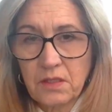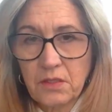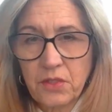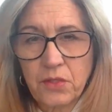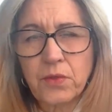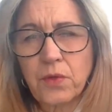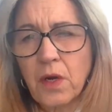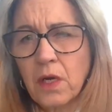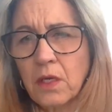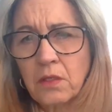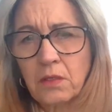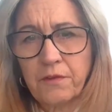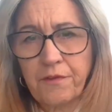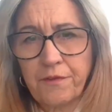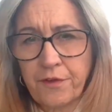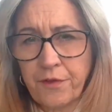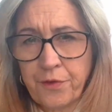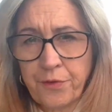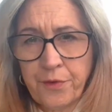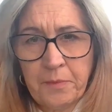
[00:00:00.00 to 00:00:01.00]

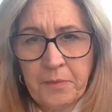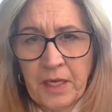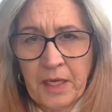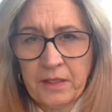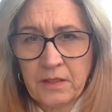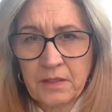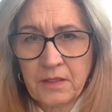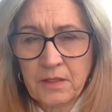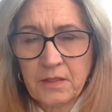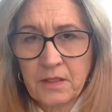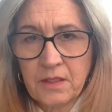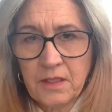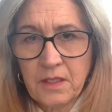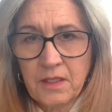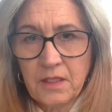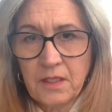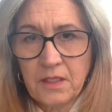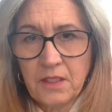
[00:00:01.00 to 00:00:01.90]
struggled for three months